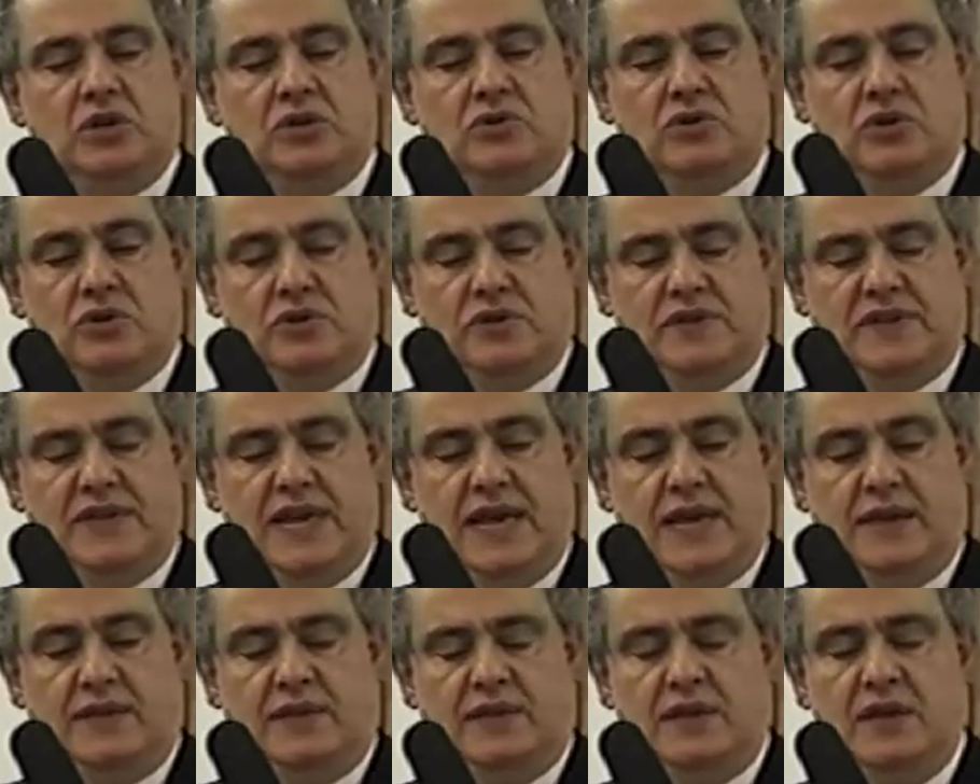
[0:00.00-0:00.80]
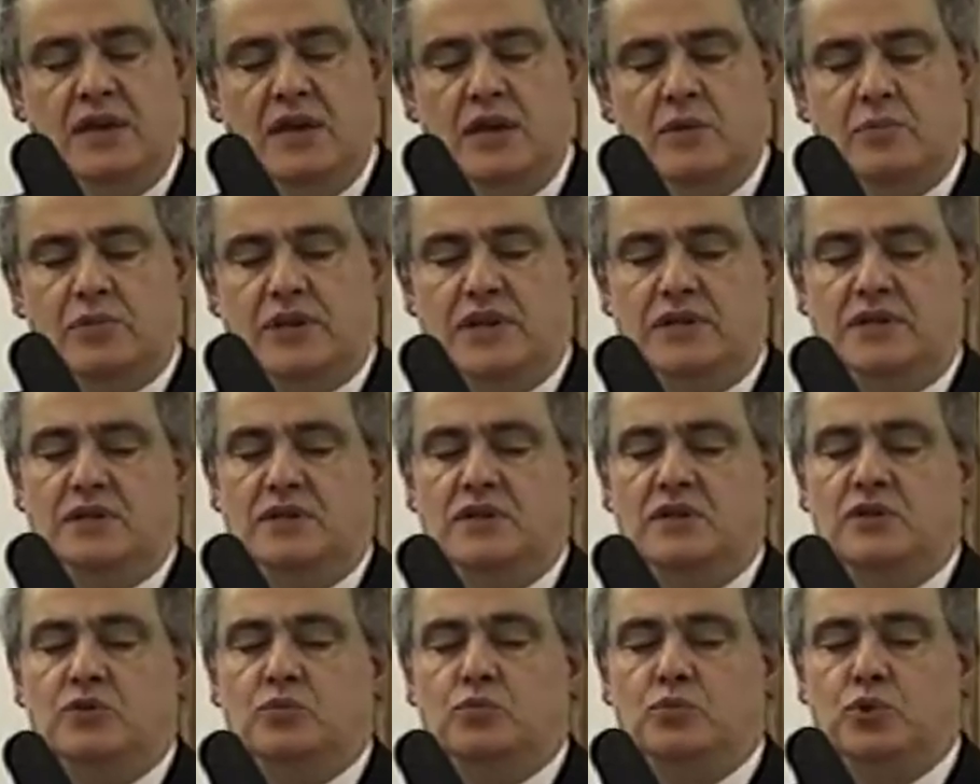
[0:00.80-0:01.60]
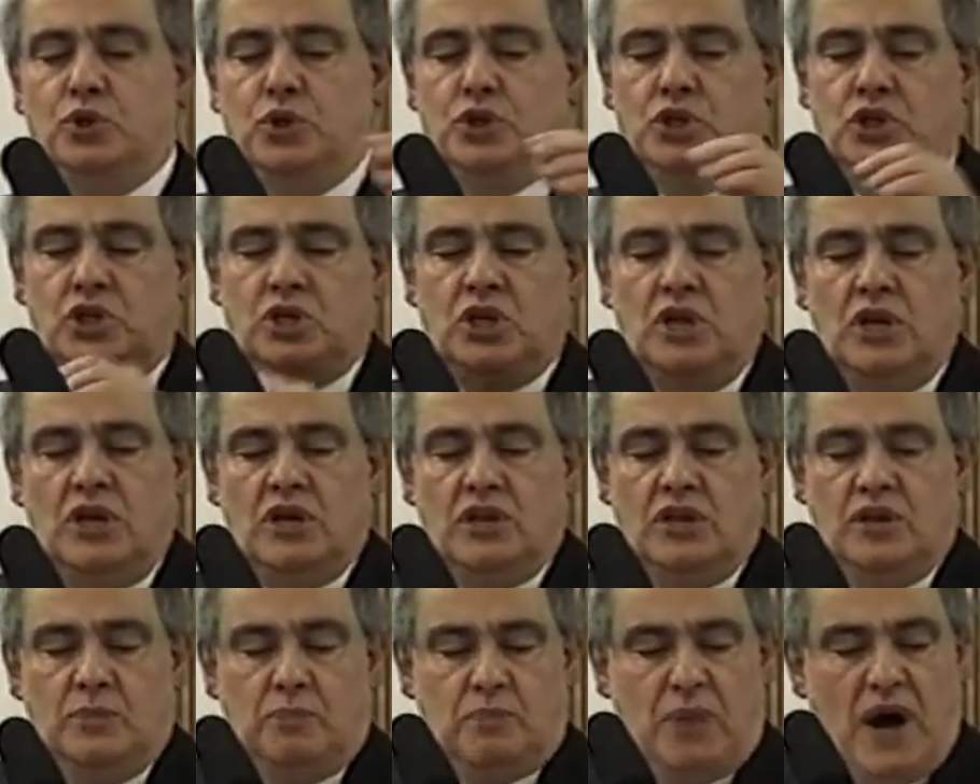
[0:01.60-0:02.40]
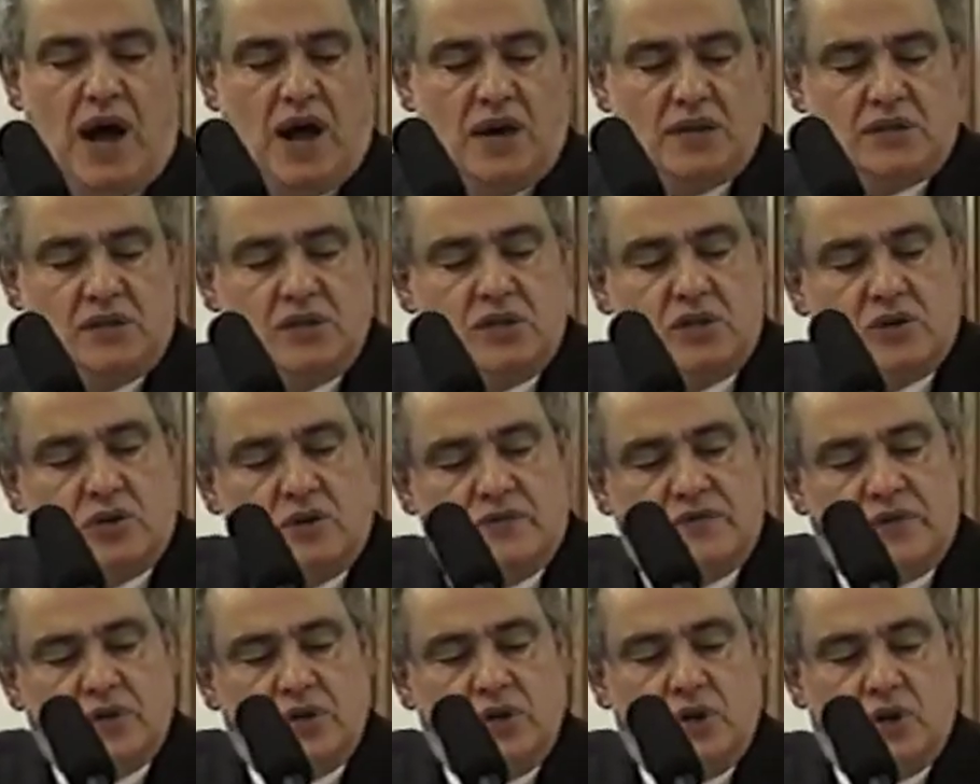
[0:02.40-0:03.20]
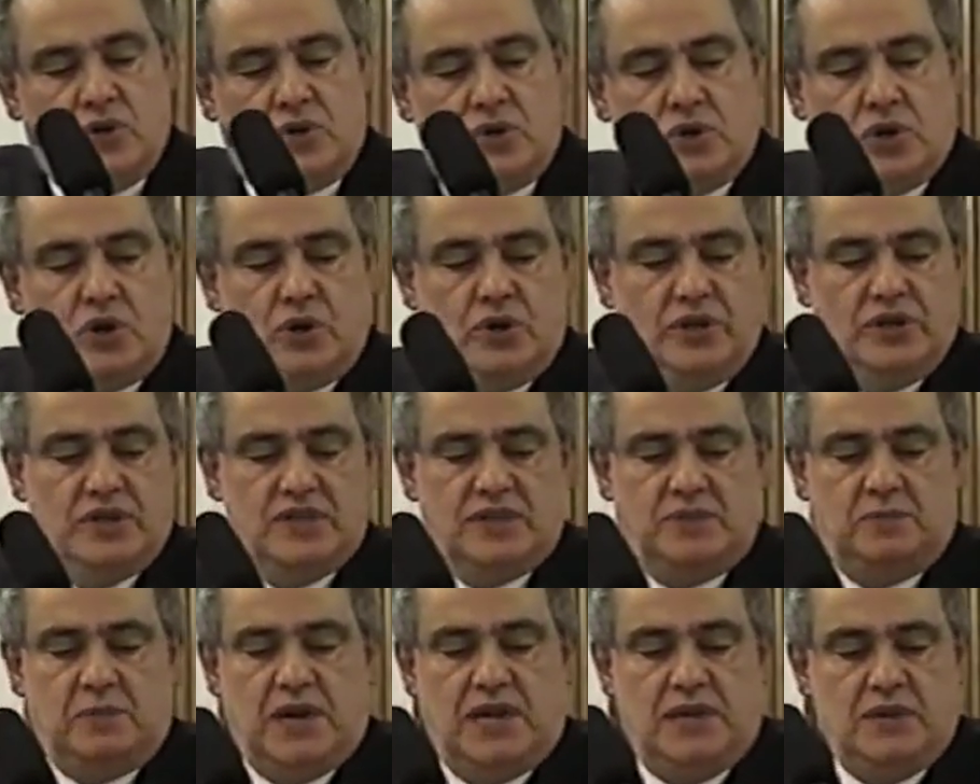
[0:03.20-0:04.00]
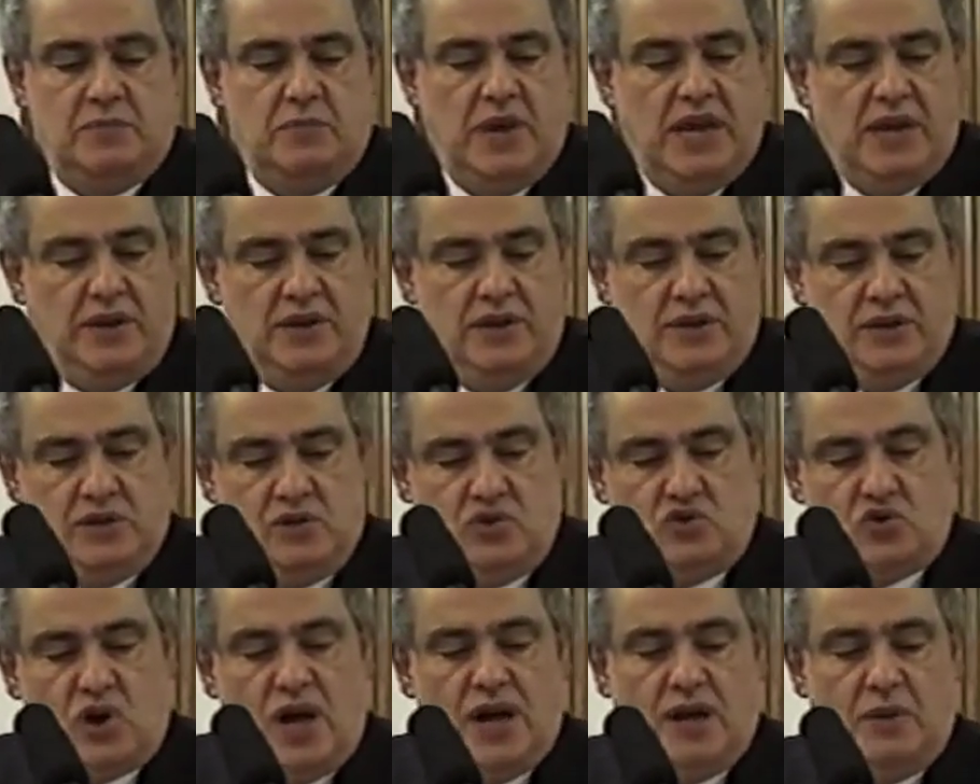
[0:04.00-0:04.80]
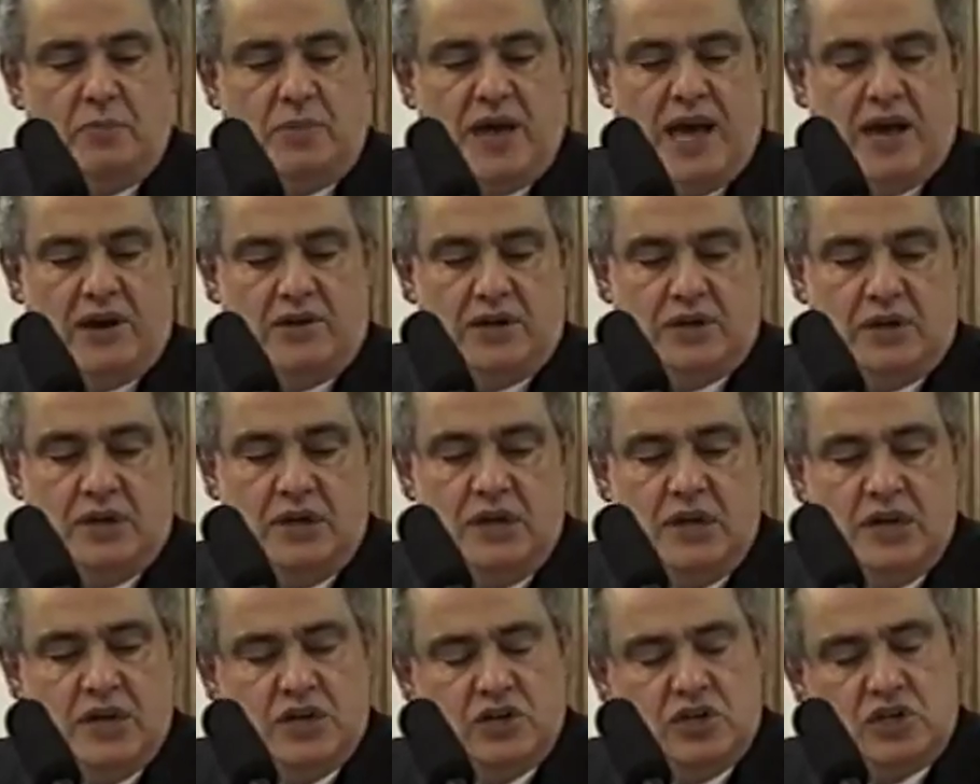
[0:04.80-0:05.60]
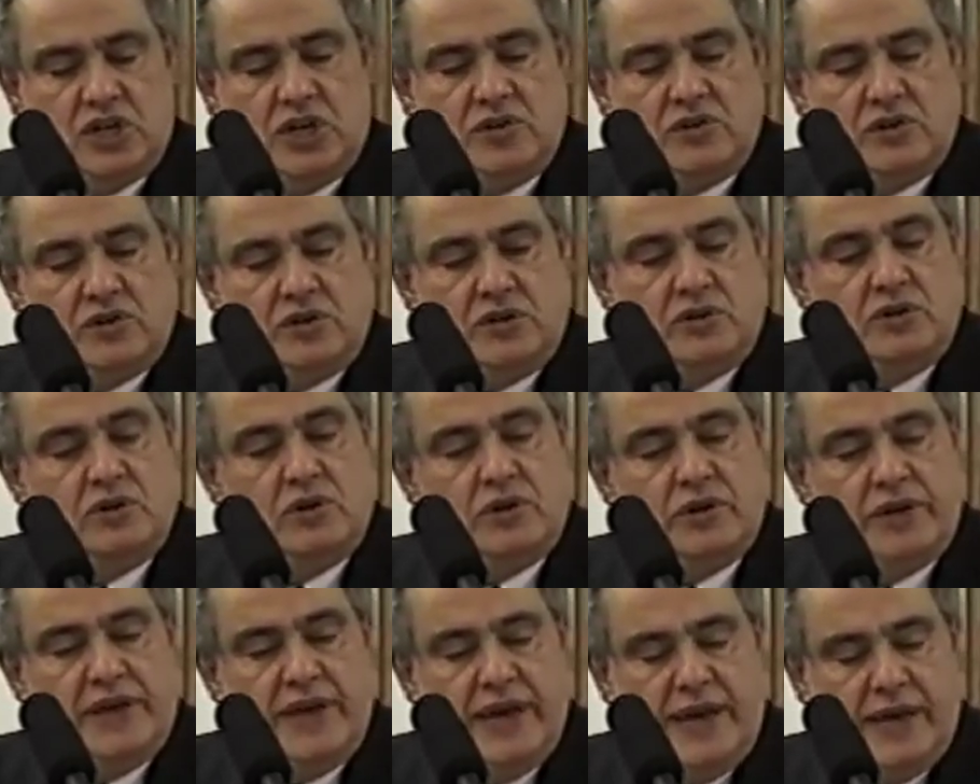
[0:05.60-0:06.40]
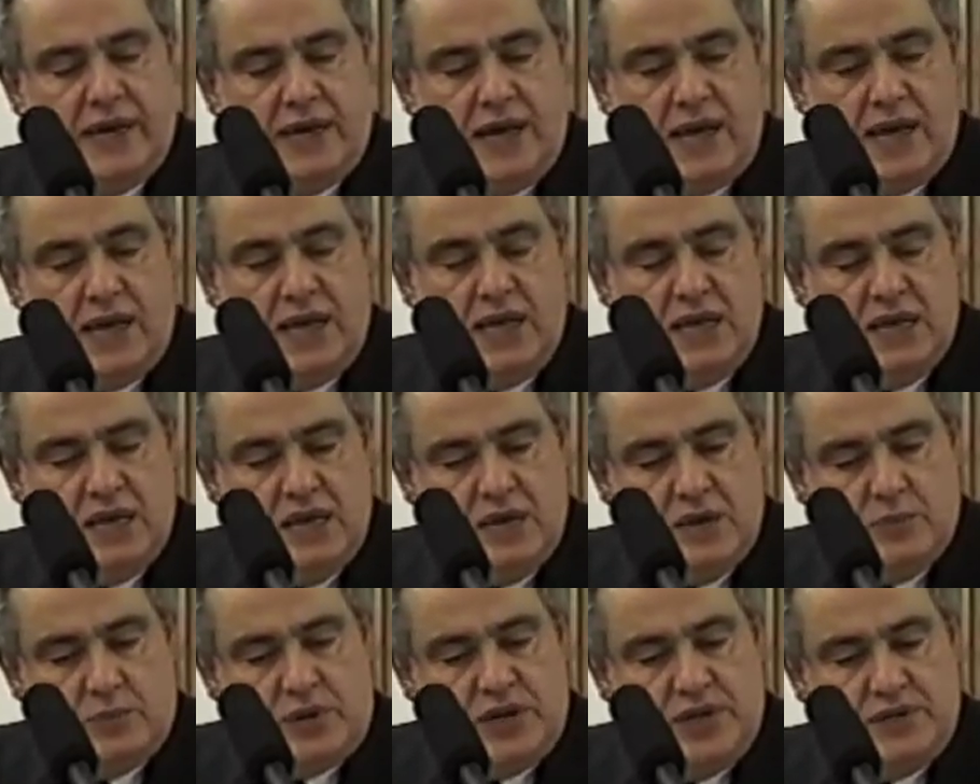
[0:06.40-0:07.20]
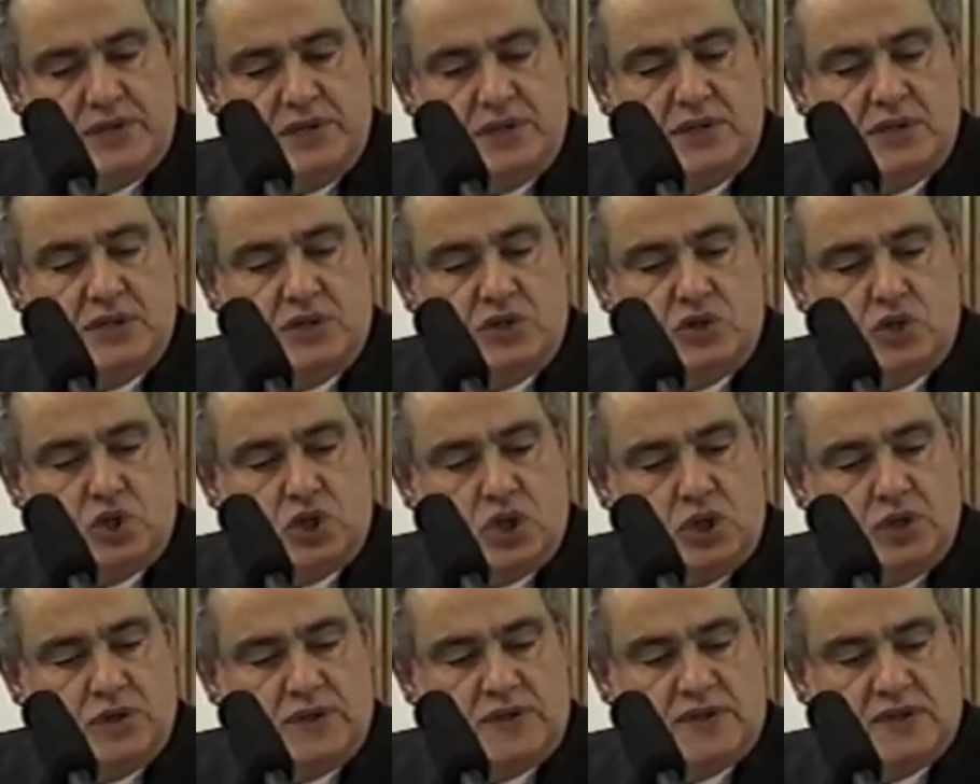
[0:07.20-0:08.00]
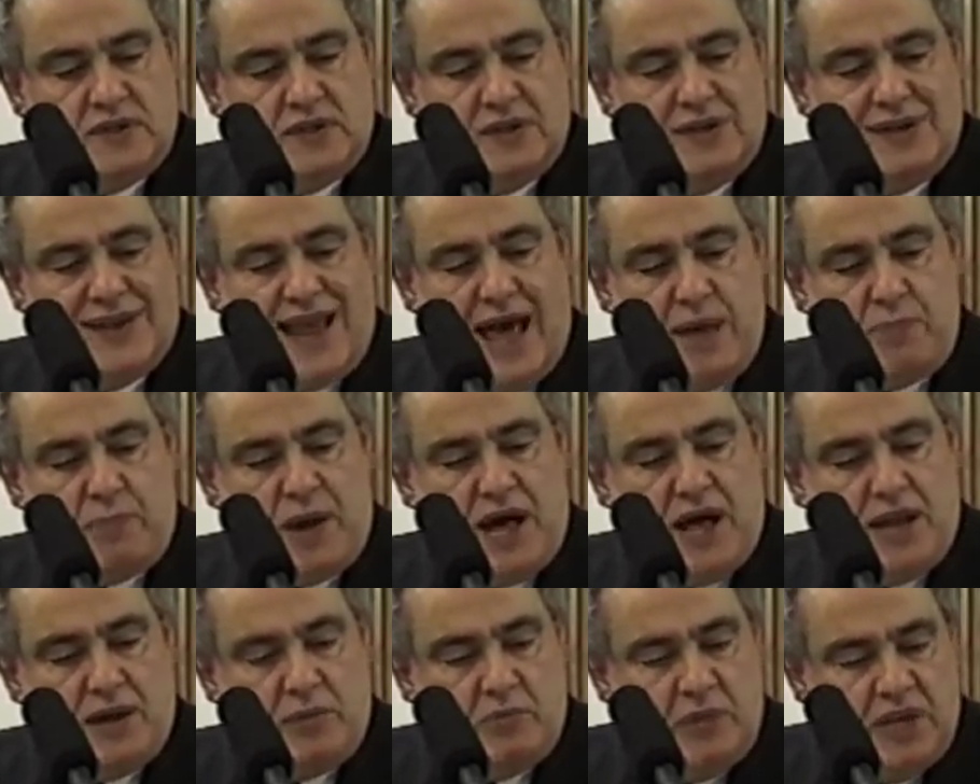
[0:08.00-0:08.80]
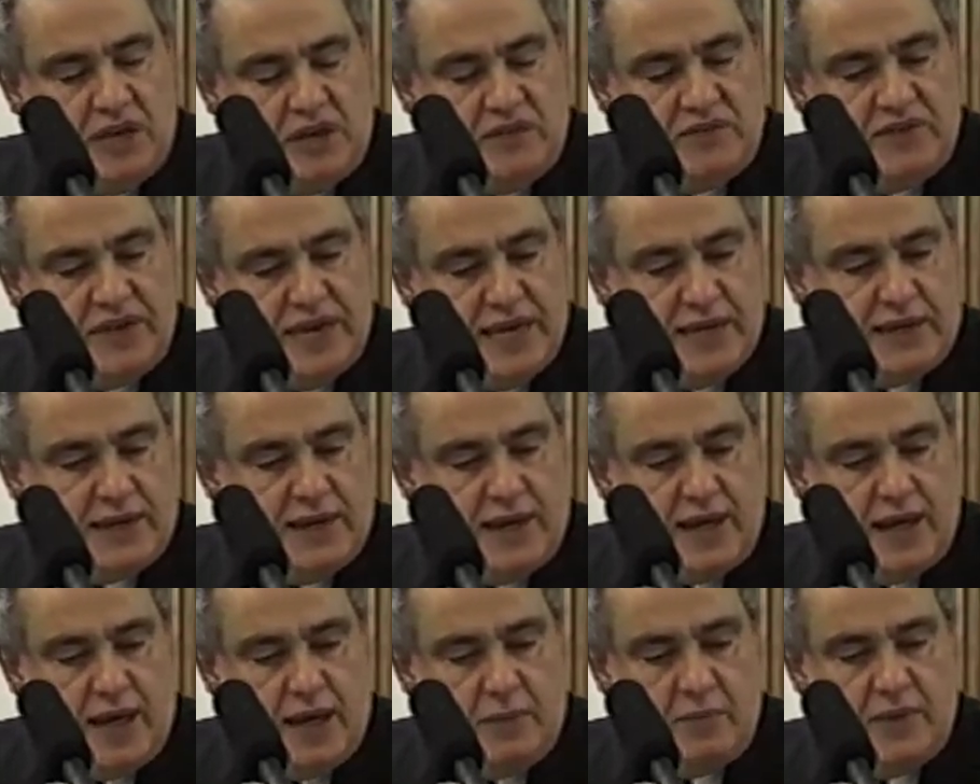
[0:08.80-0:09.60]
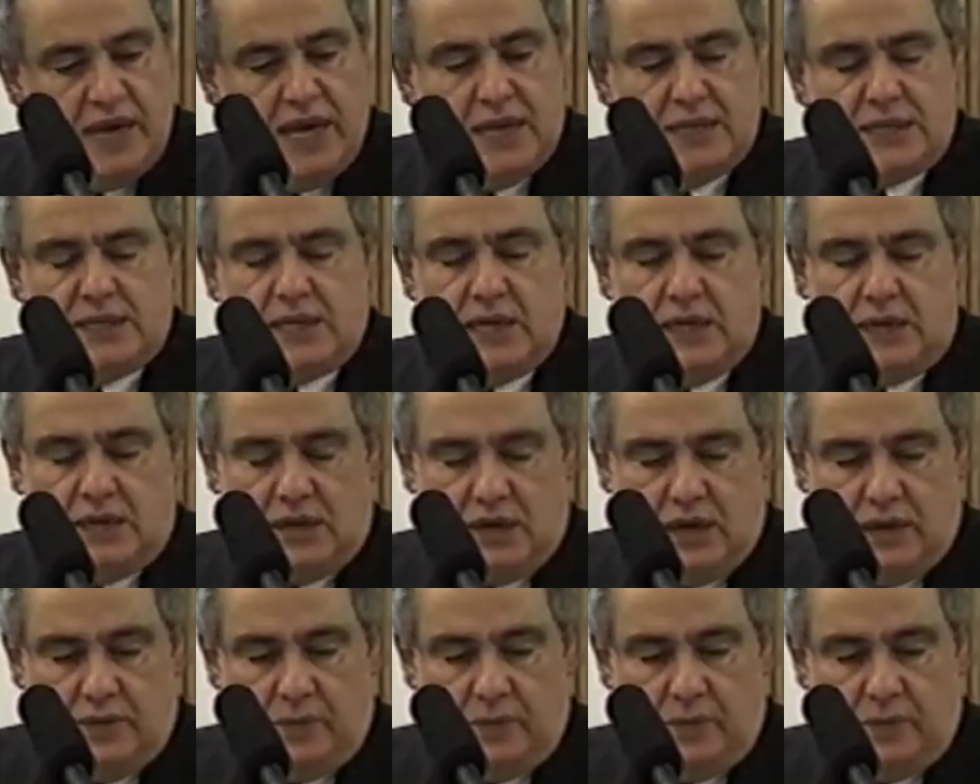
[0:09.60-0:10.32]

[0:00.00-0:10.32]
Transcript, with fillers: Monroe's death, President Bush, the partner of the notorious Panamanian drug baron General Noriega, President Johnson napalming Vietnam, etc.